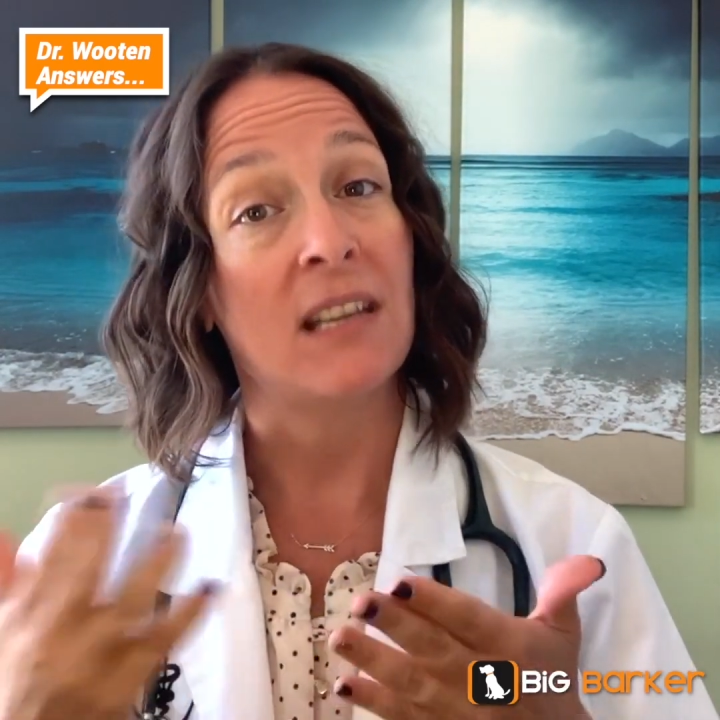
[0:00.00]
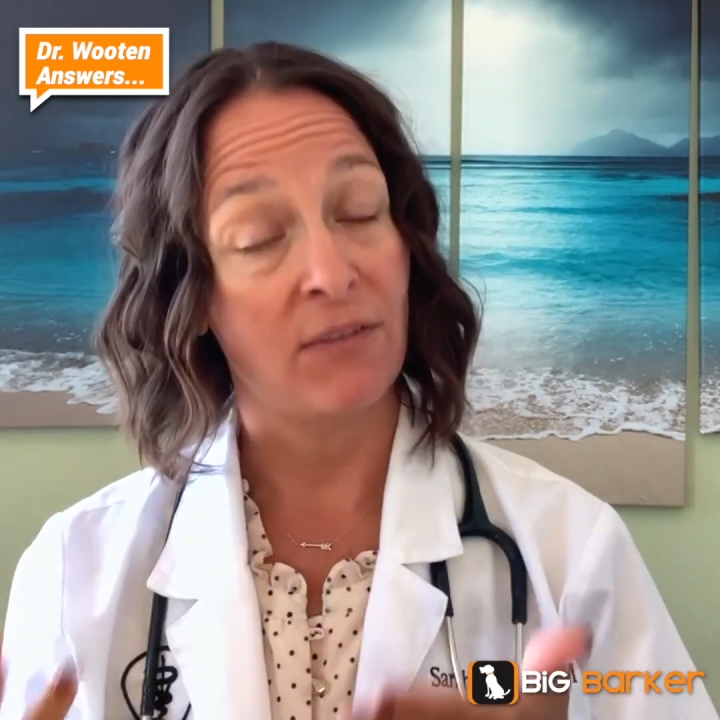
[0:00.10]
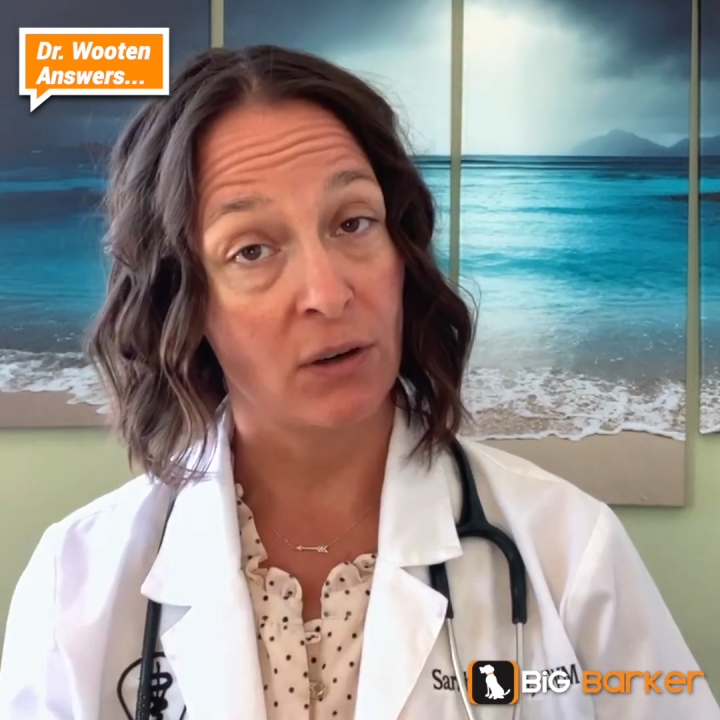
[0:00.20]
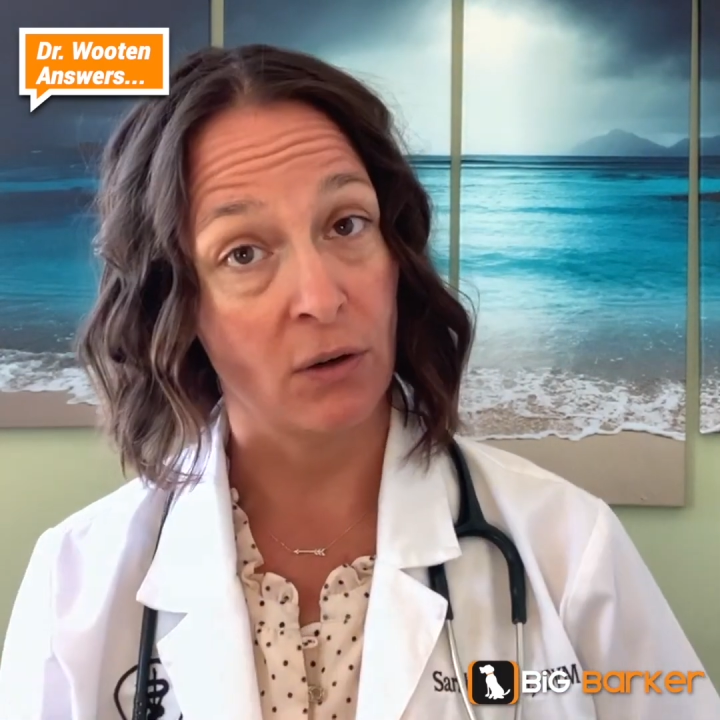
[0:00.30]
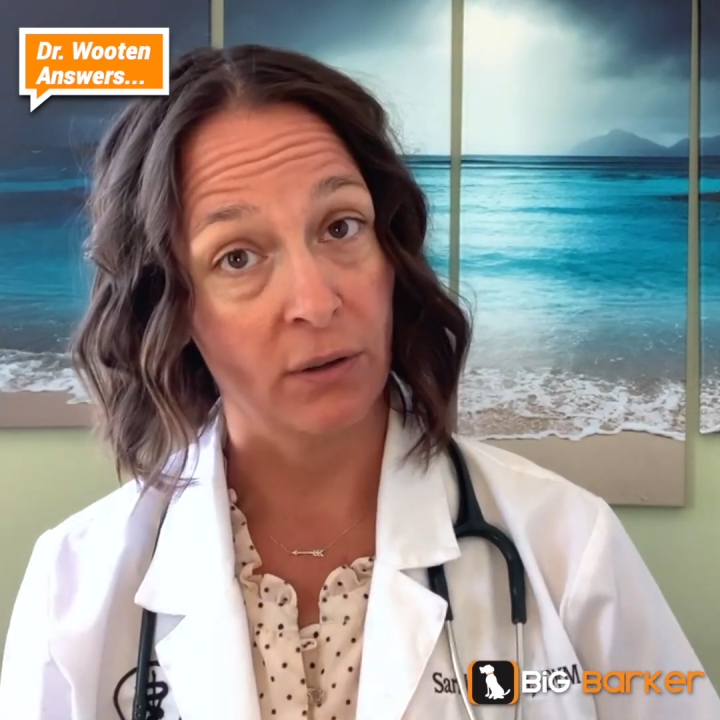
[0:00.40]

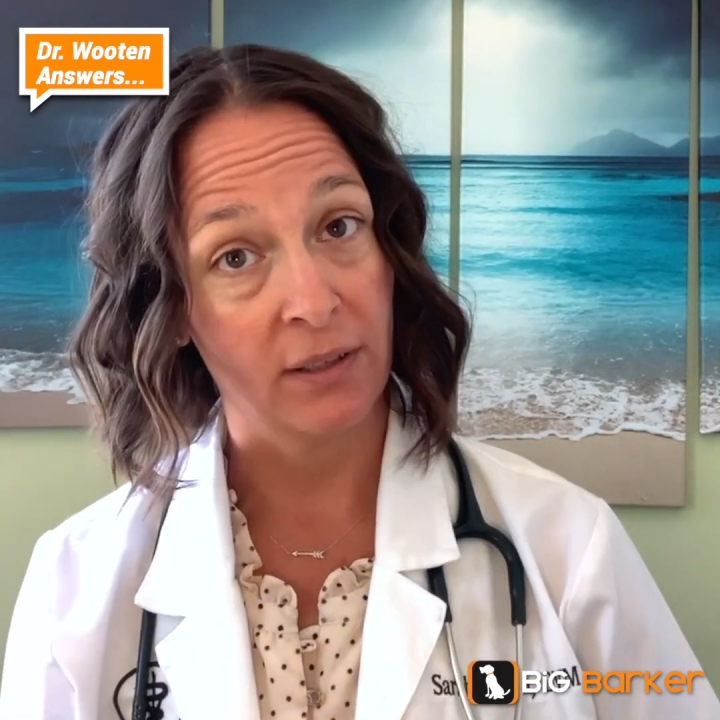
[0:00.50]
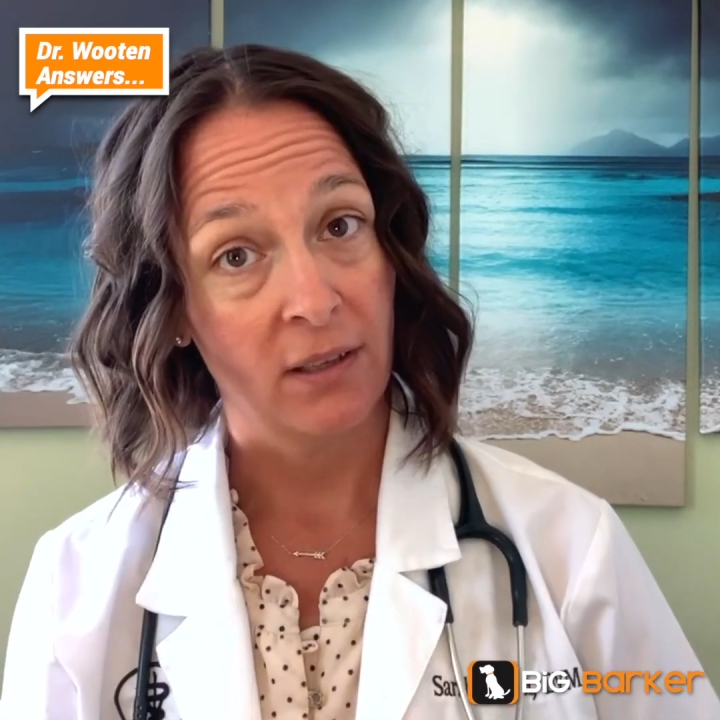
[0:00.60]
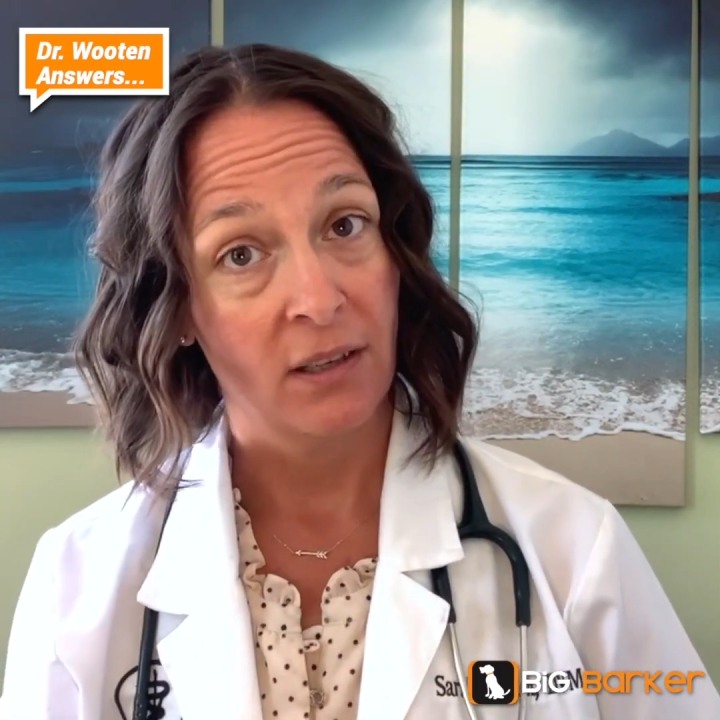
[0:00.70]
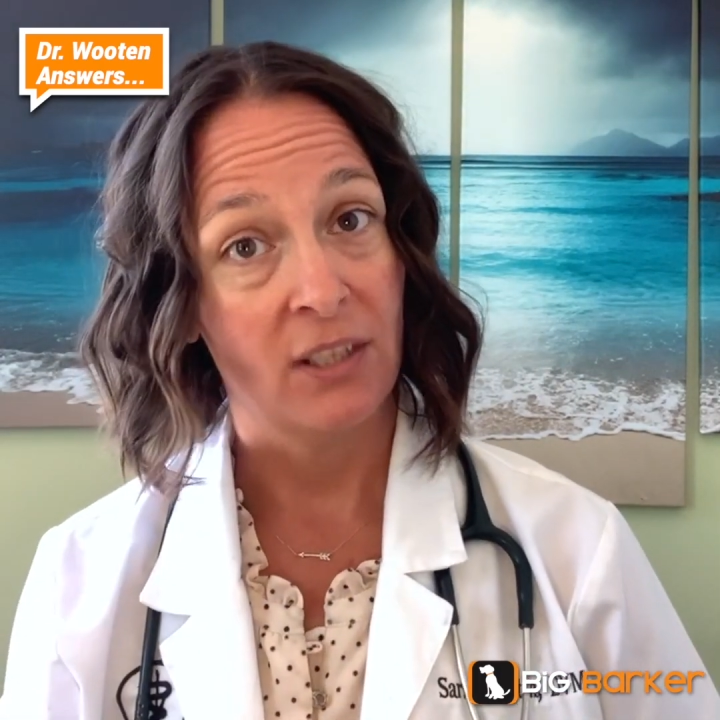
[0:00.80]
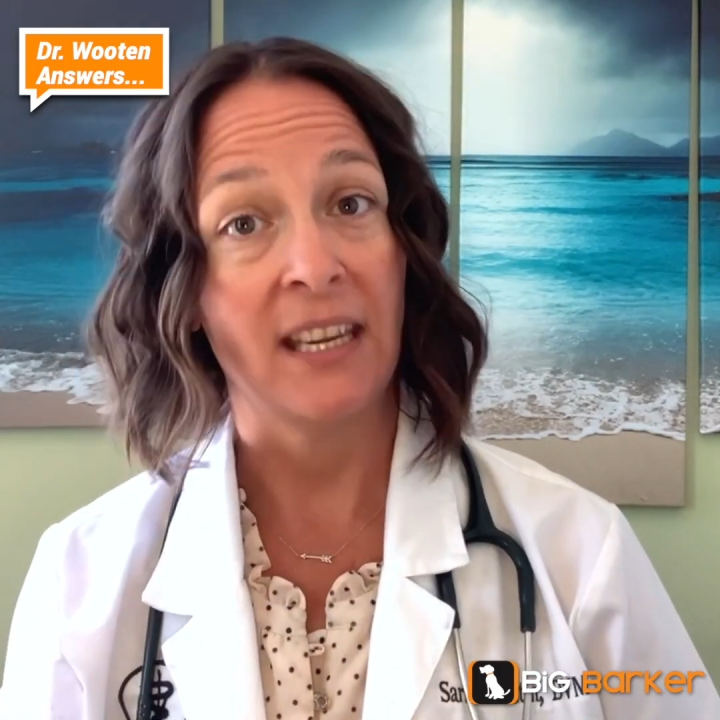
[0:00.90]
difficult
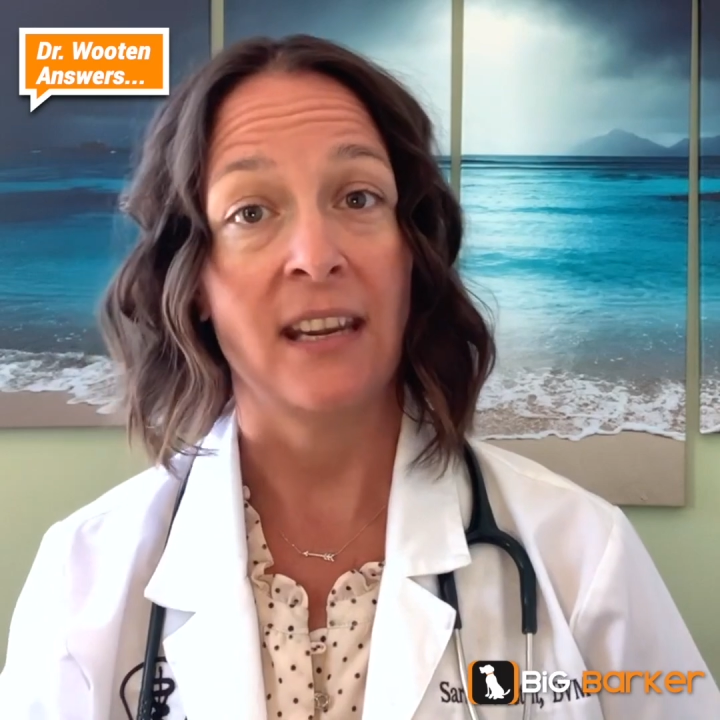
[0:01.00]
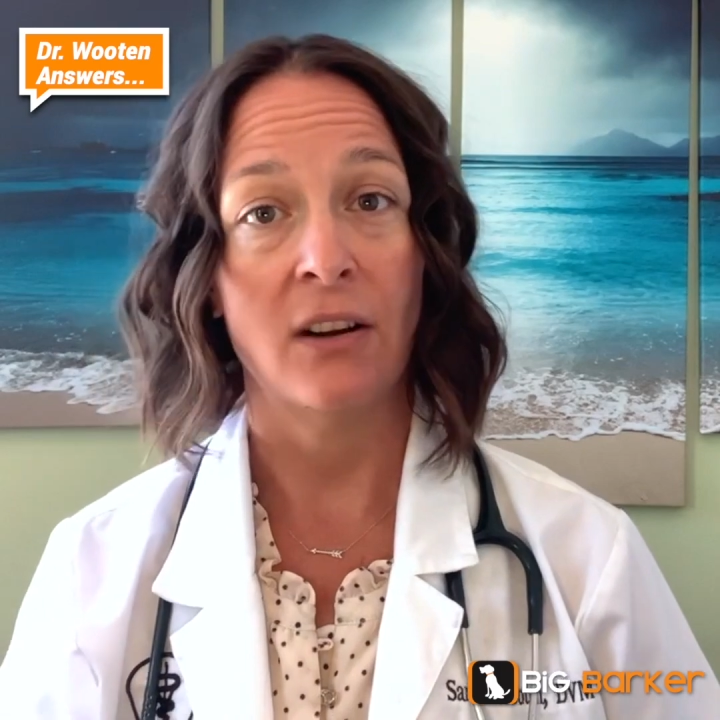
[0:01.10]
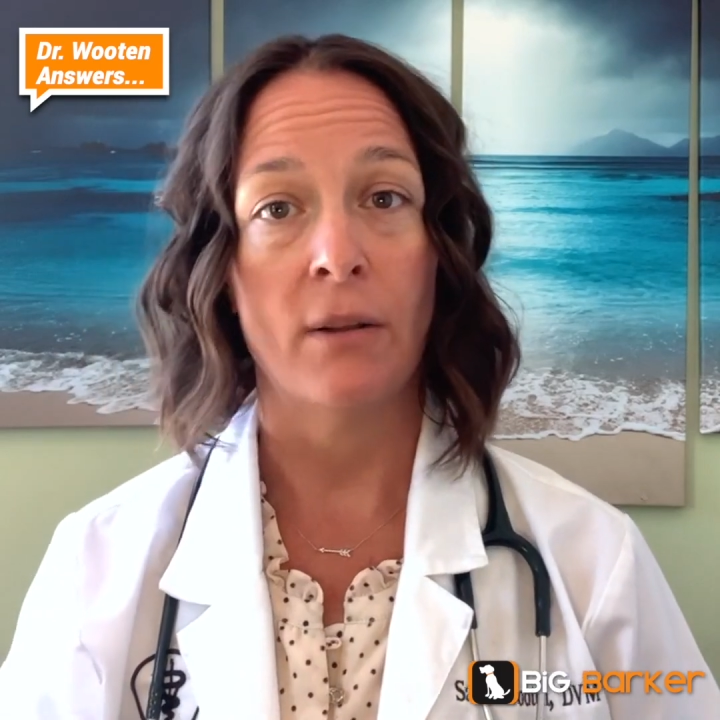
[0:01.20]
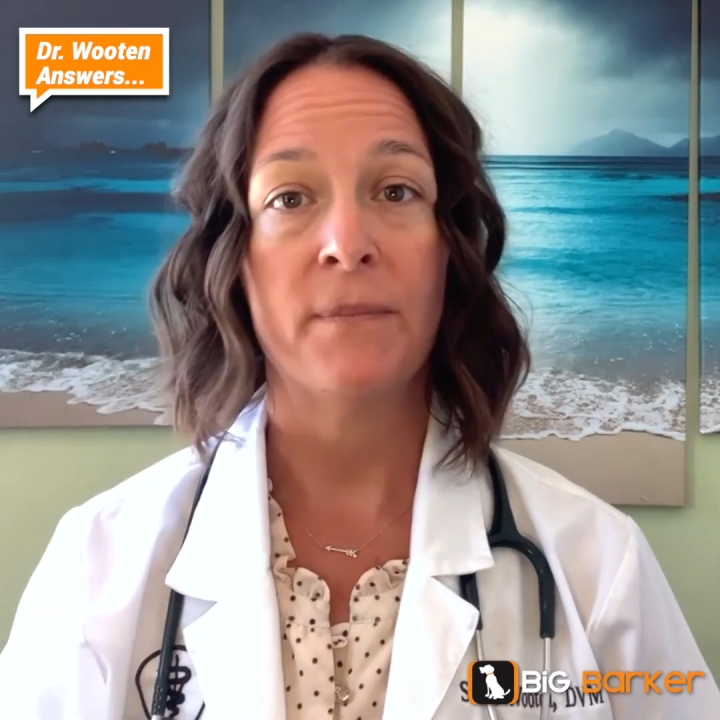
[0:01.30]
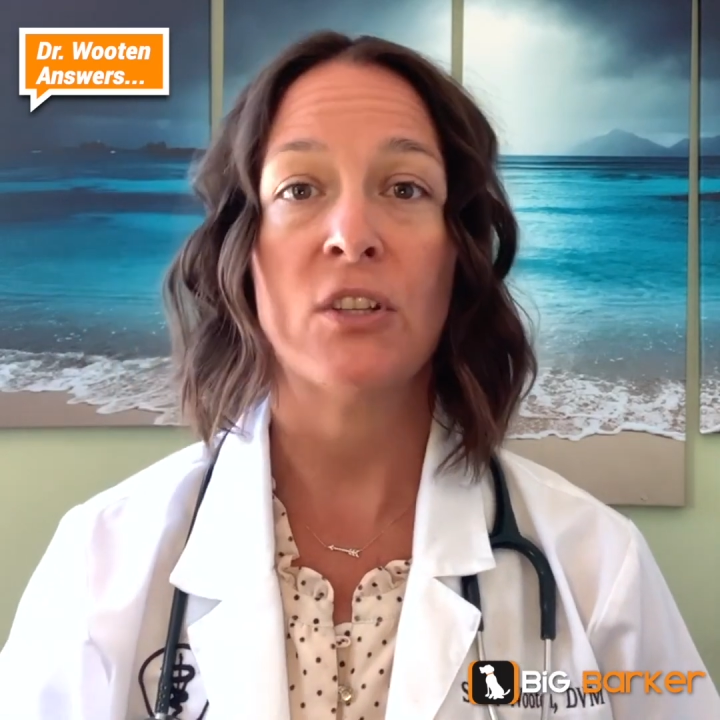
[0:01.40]
to heal.